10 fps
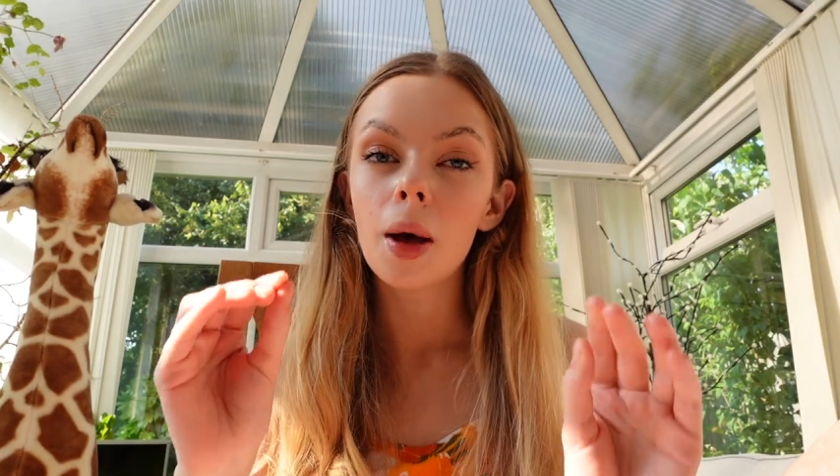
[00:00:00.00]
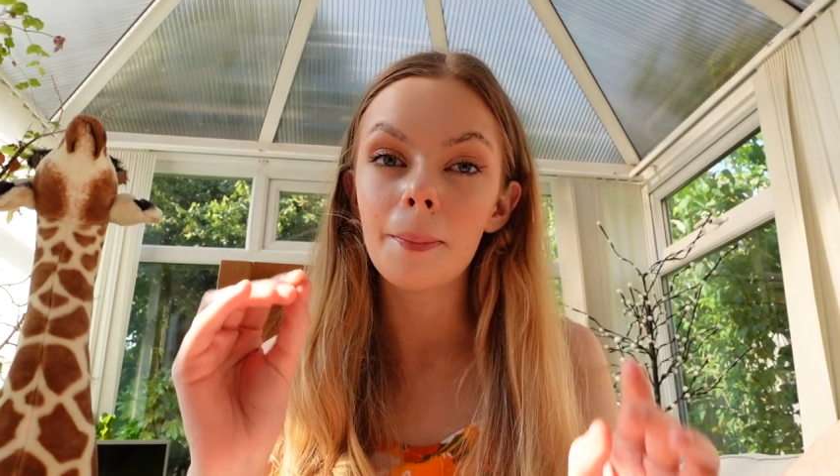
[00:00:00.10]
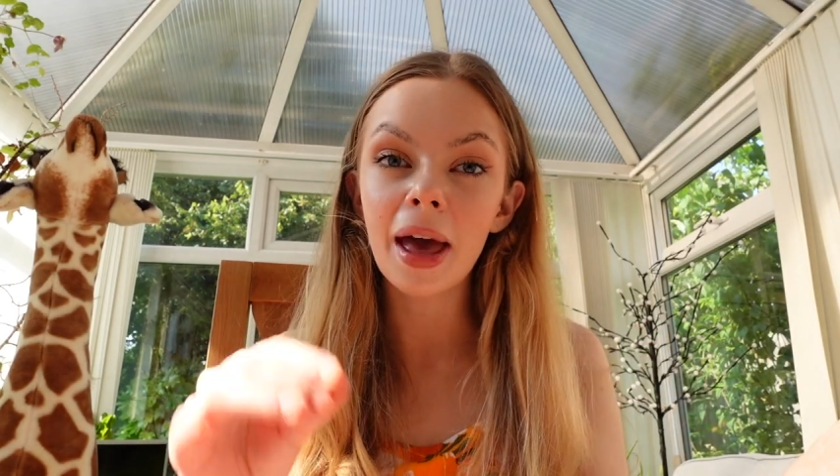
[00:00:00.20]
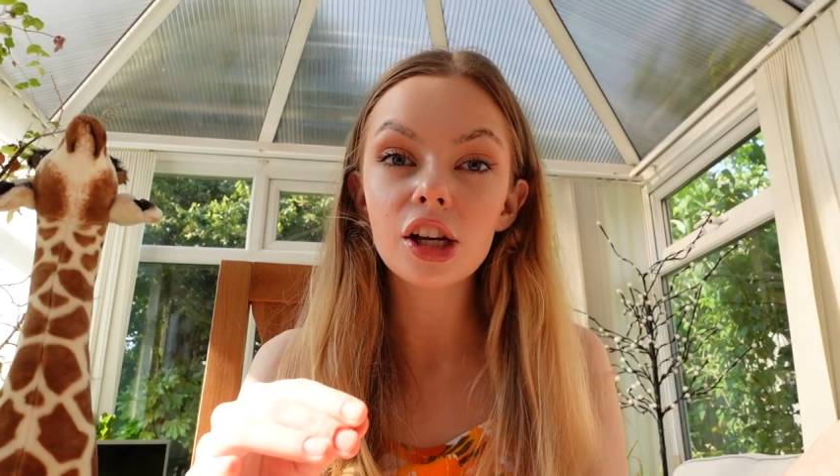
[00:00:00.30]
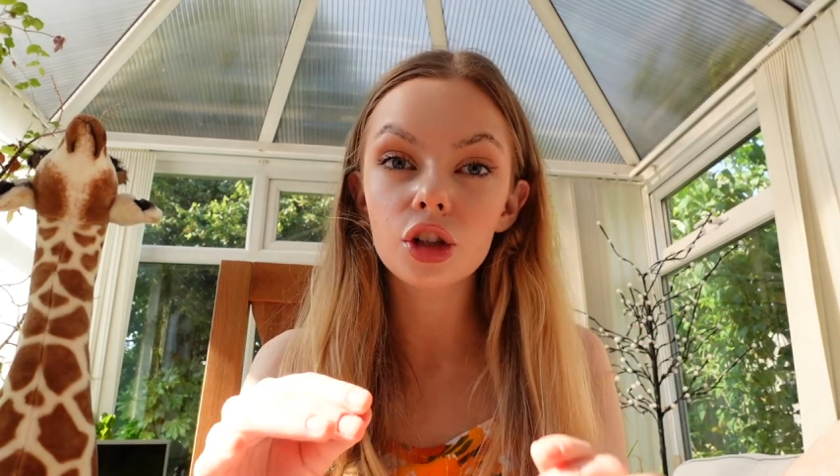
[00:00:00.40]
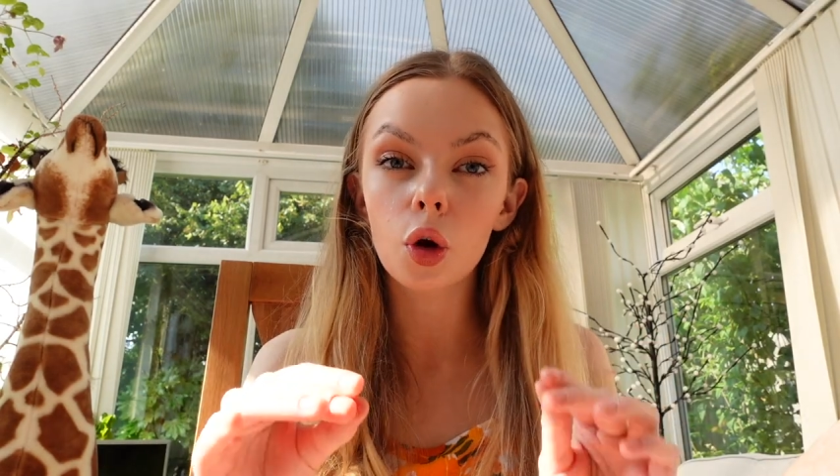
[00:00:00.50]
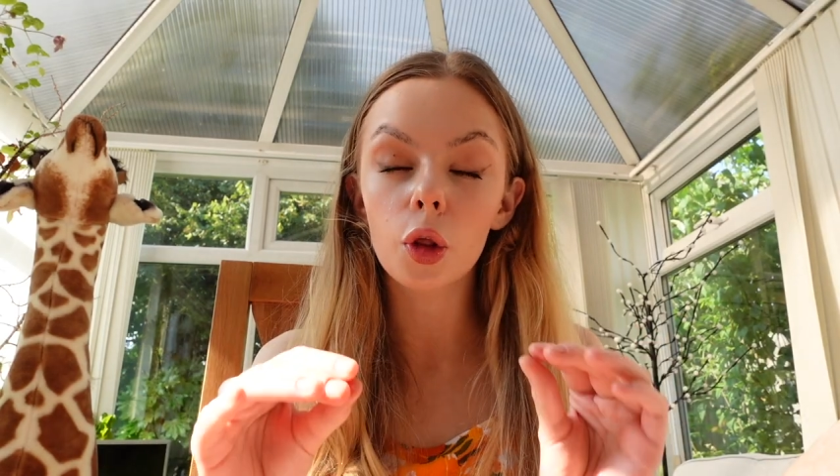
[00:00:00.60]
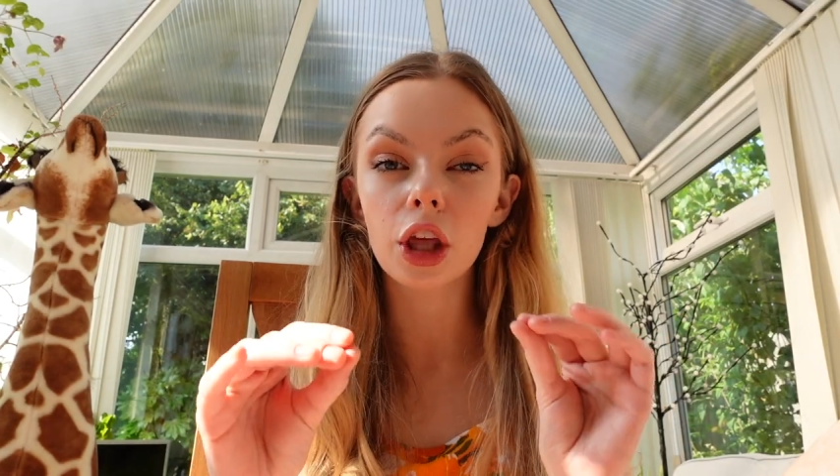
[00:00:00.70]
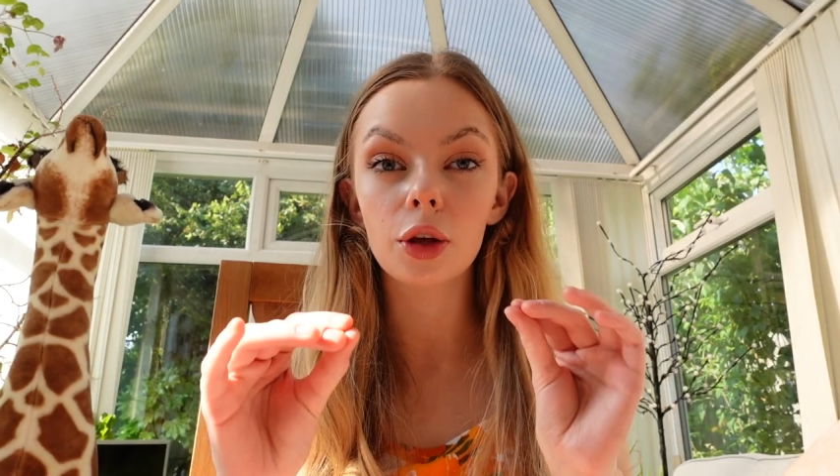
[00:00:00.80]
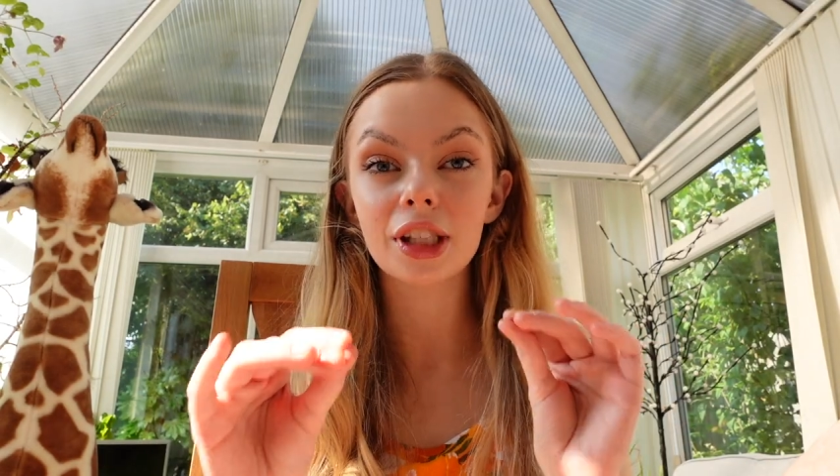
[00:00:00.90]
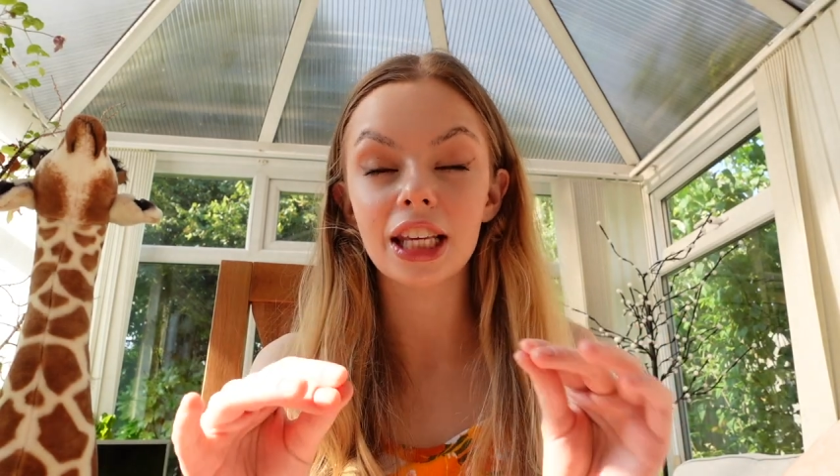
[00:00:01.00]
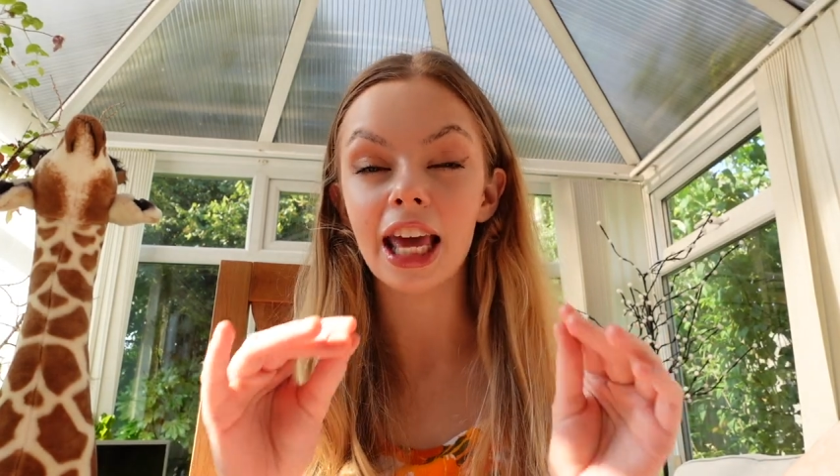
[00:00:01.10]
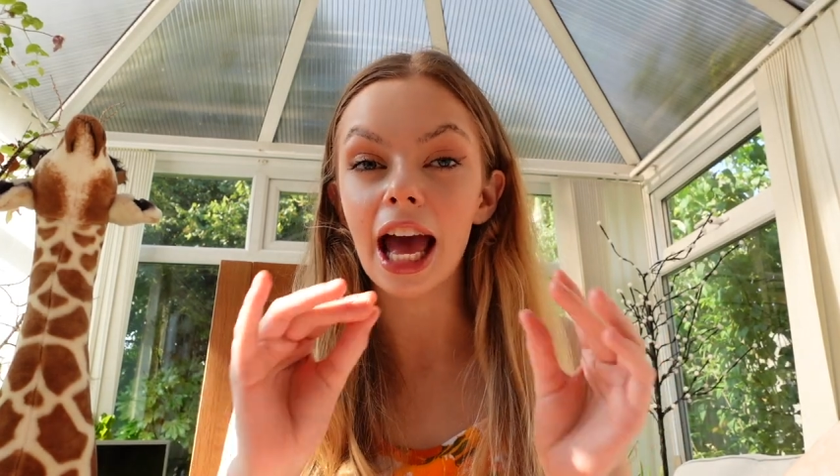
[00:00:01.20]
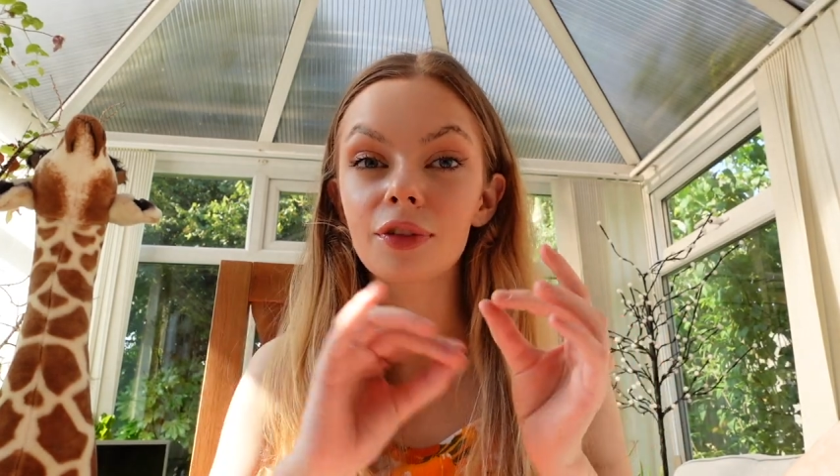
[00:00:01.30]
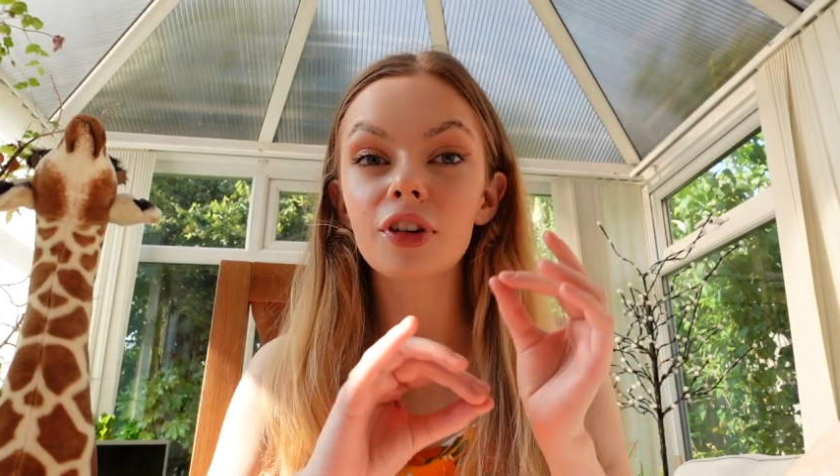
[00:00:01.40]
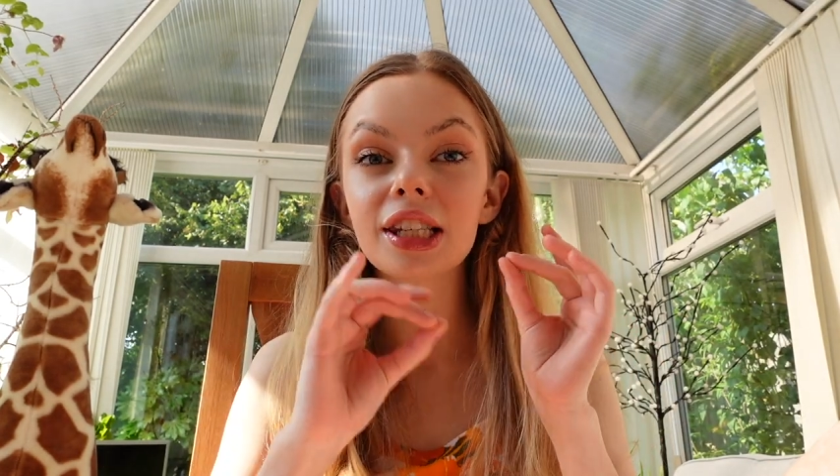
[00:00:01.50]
Make sure that you see every